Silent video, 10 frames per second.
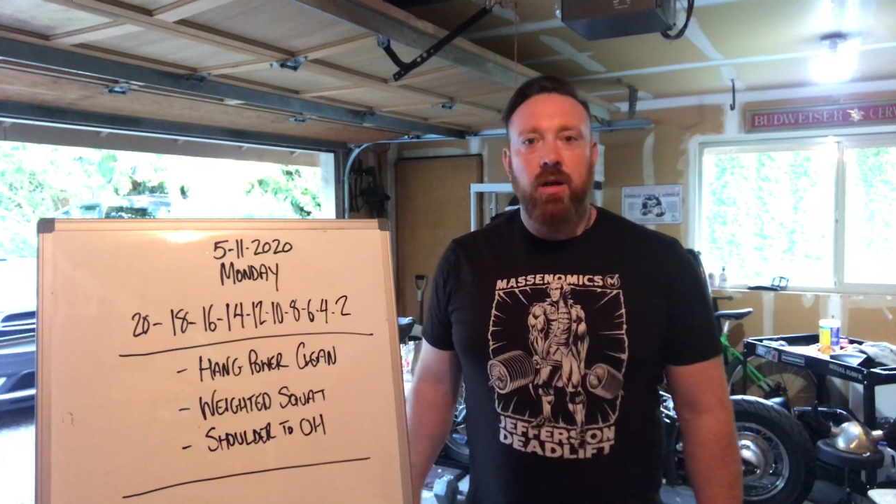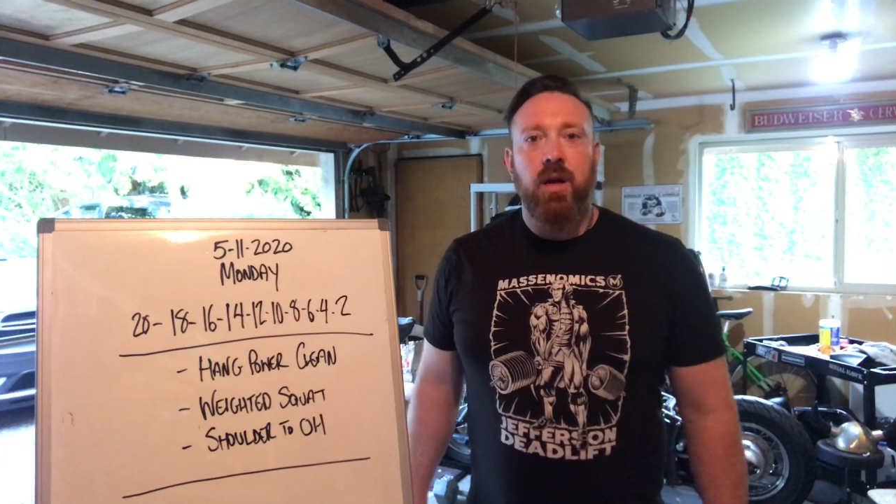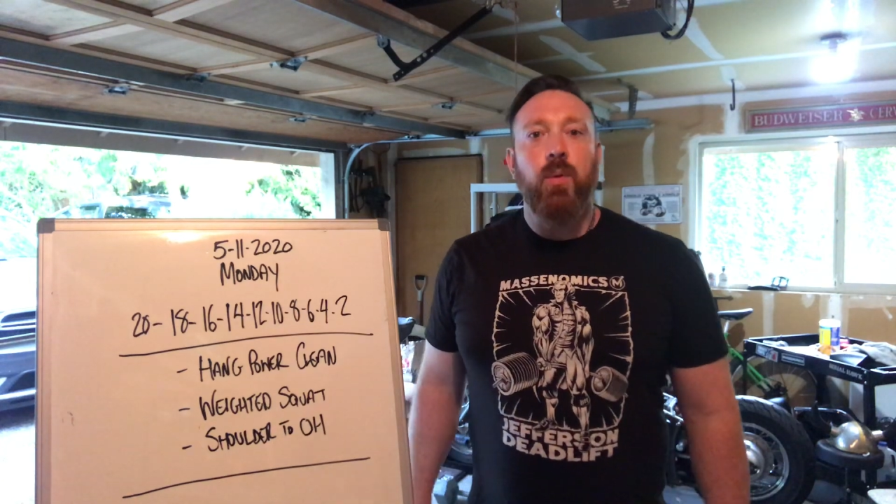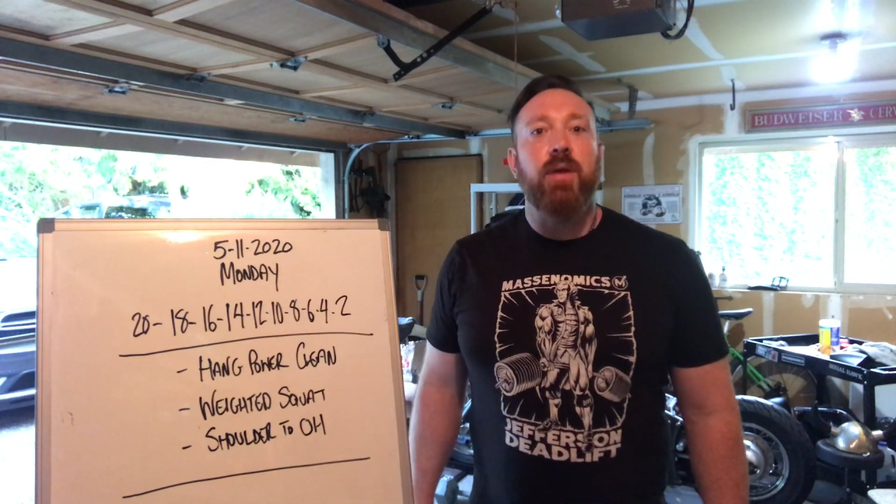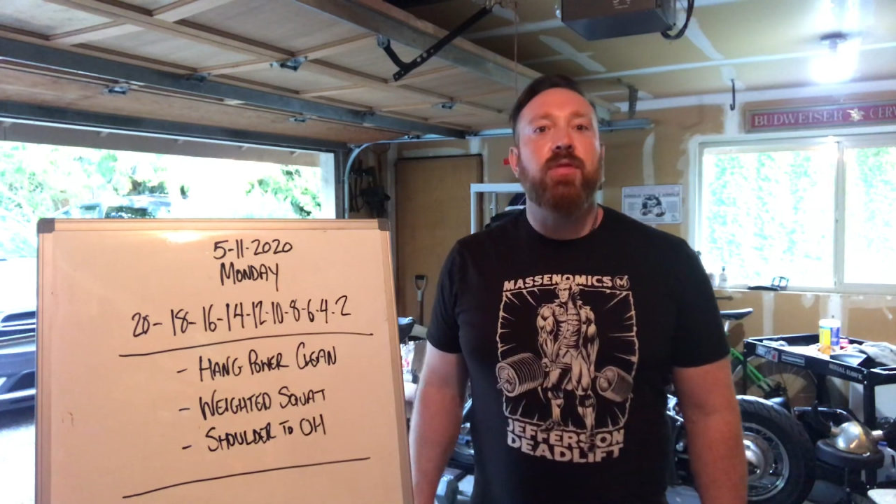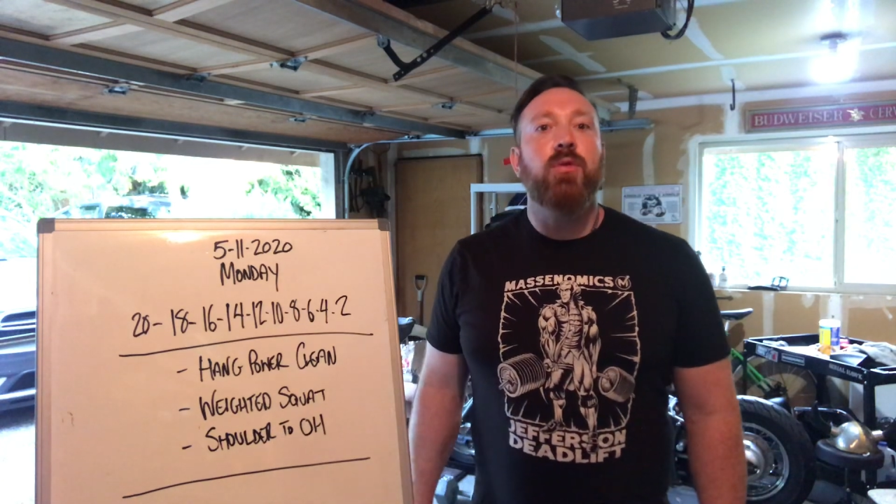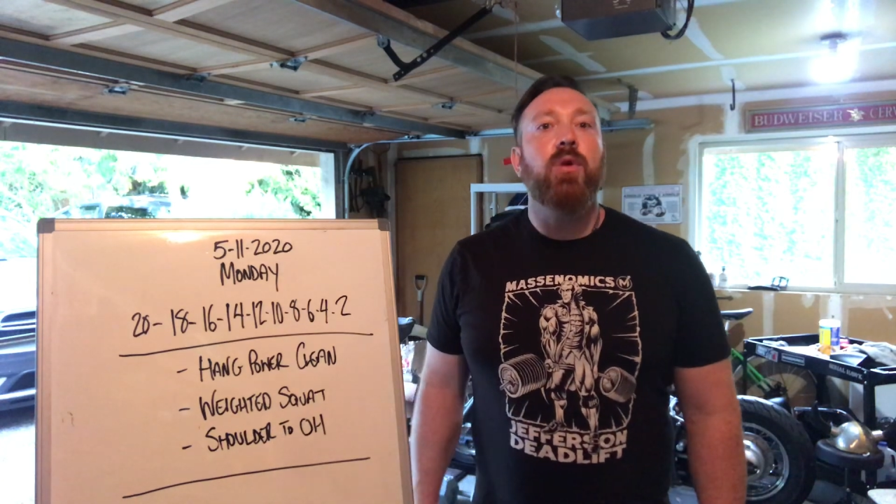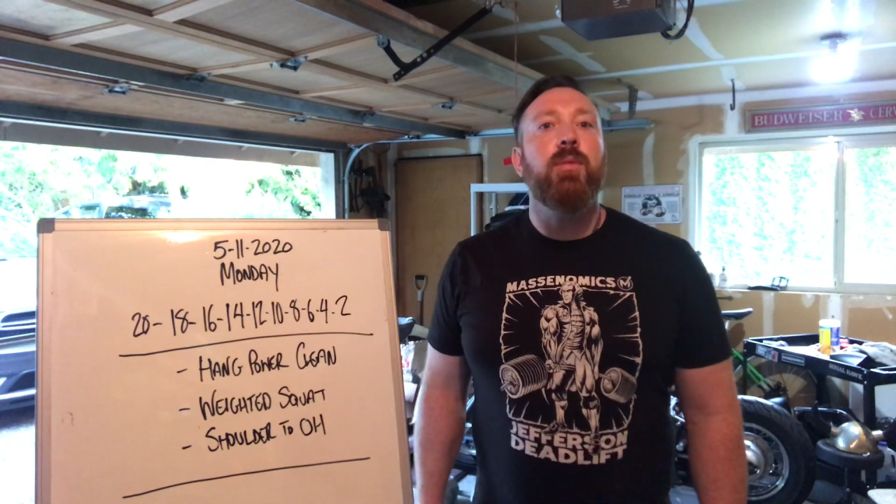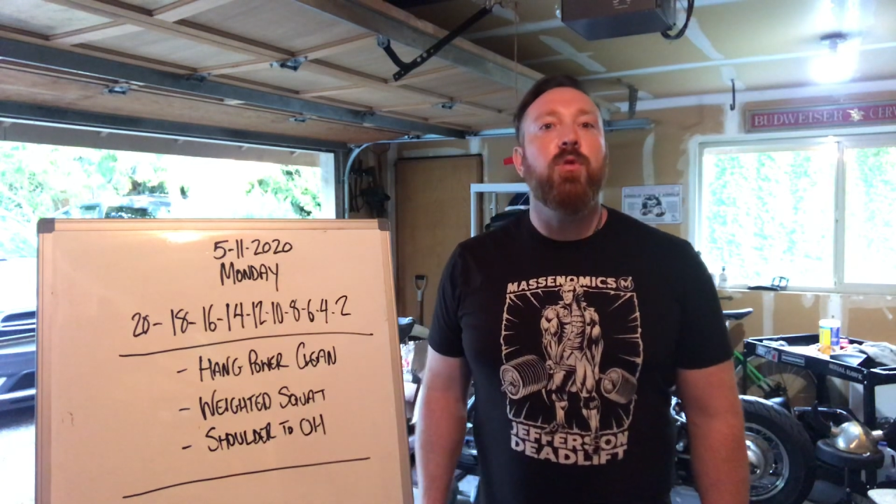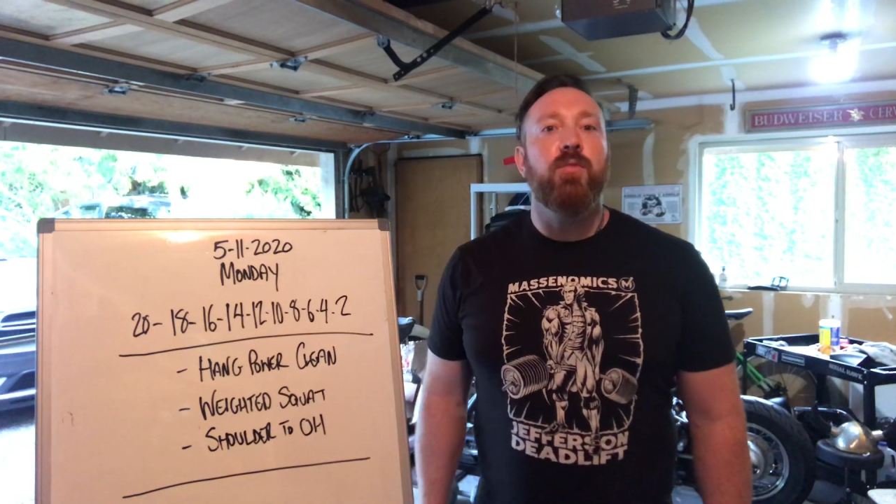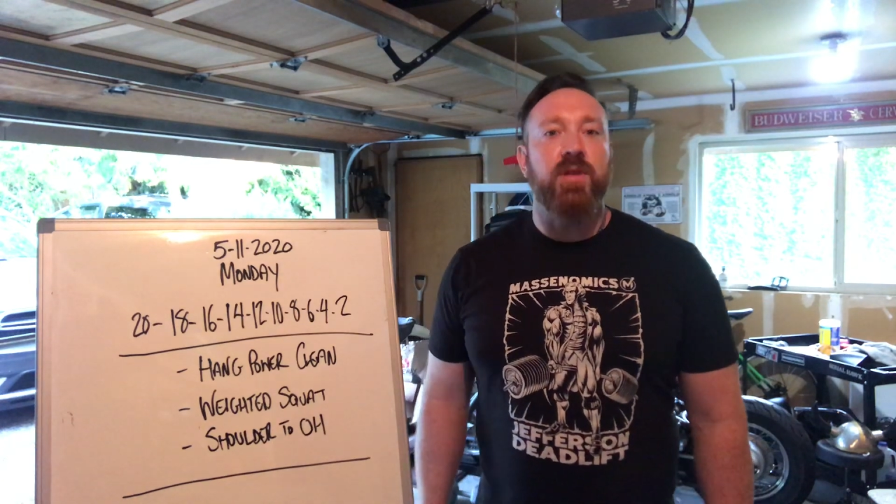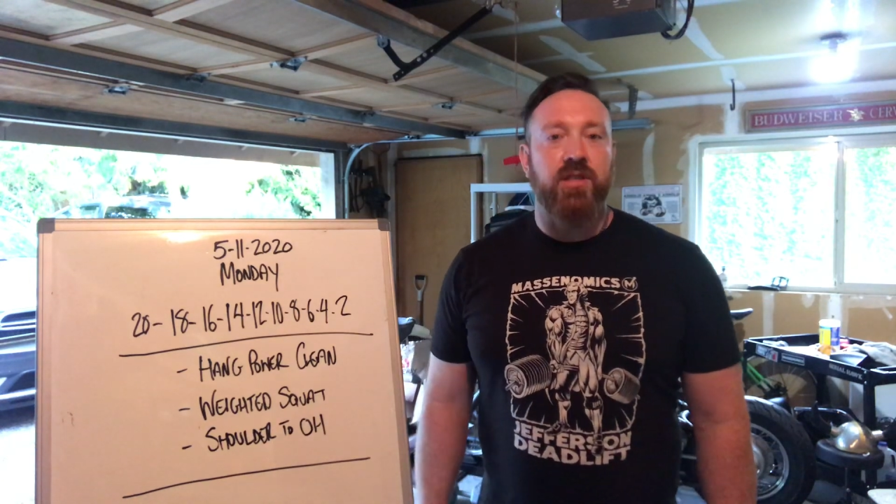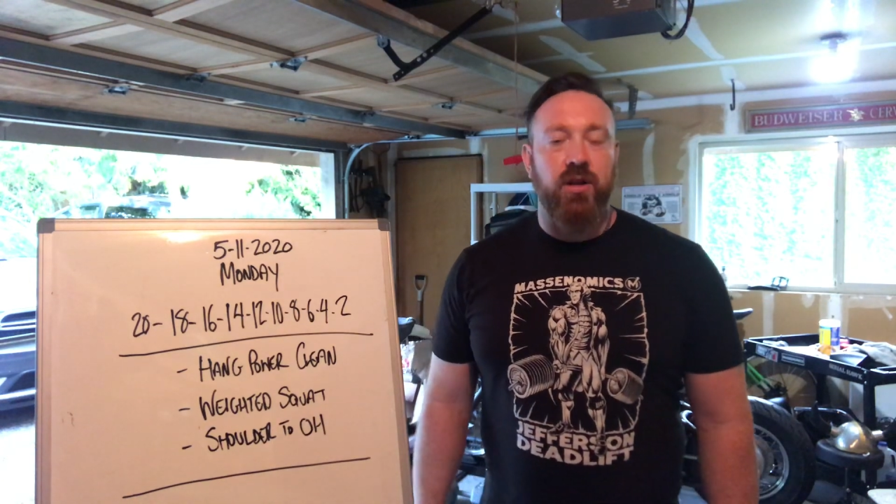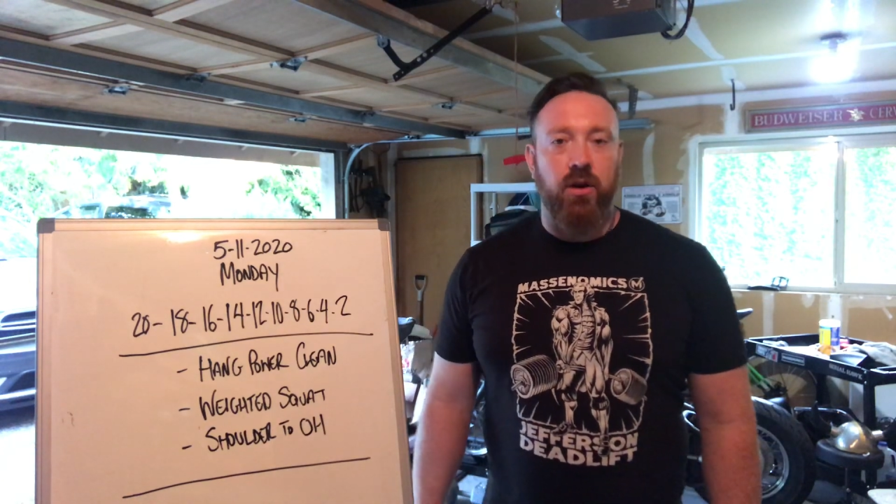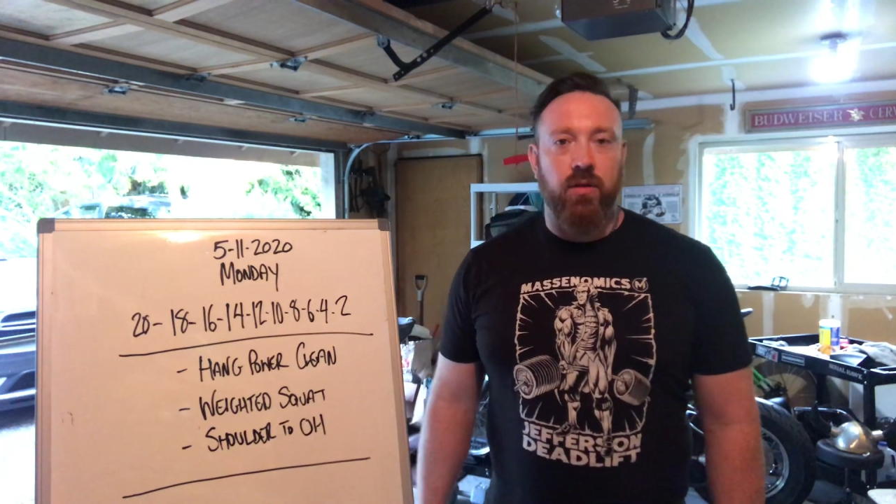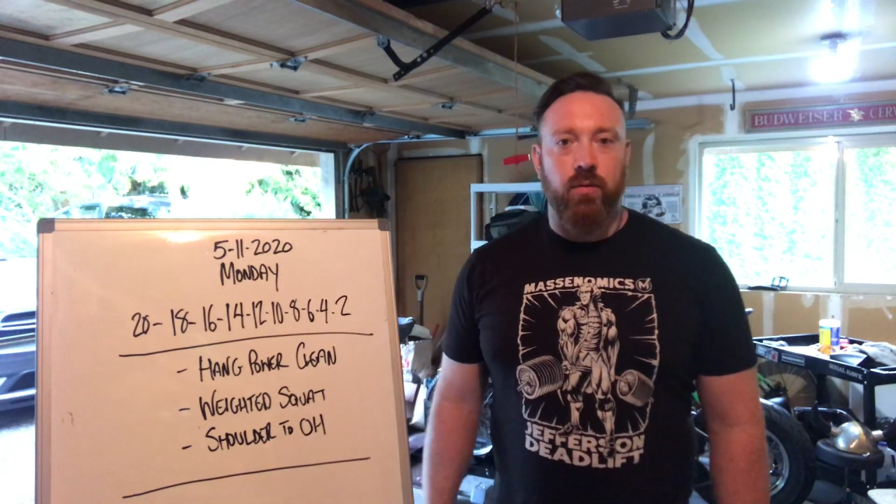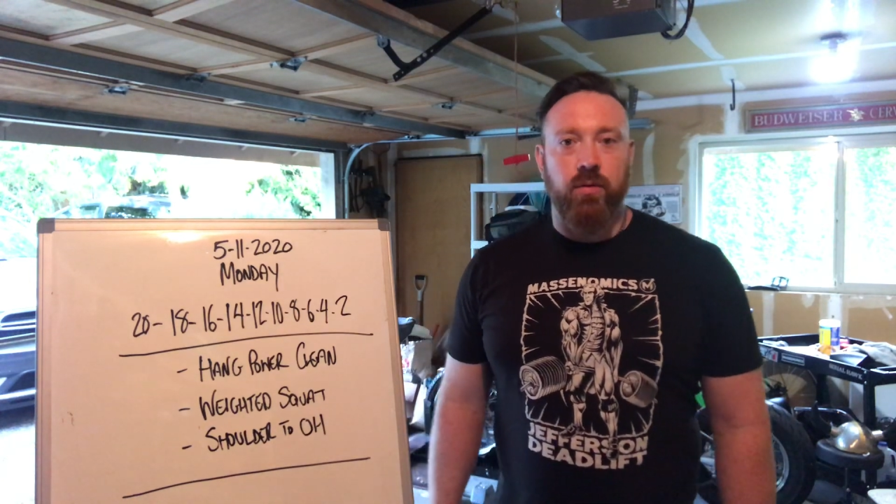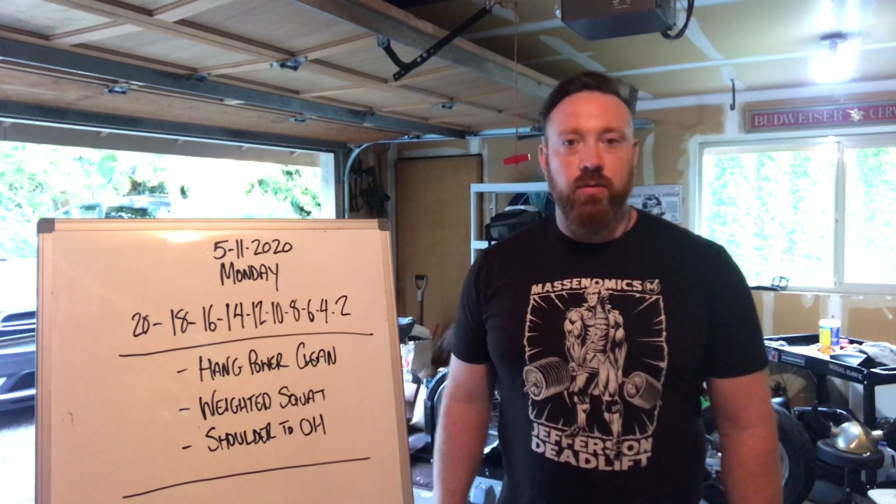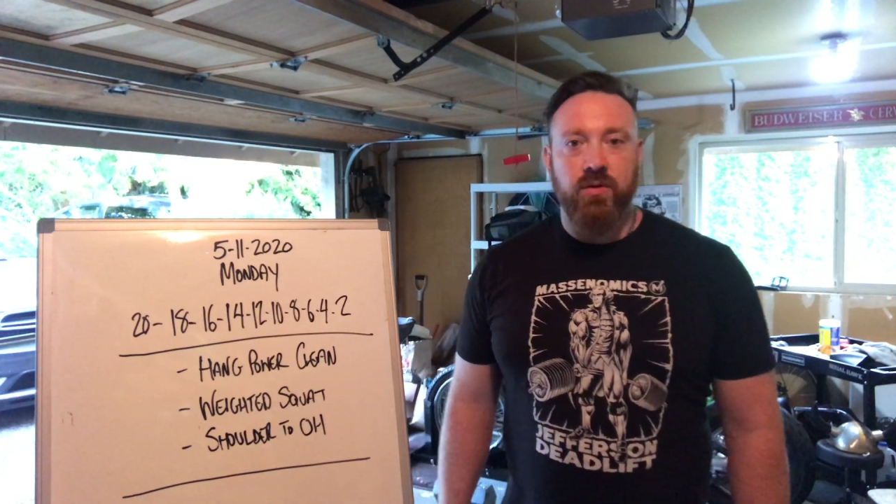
And we have 3 movements to go through.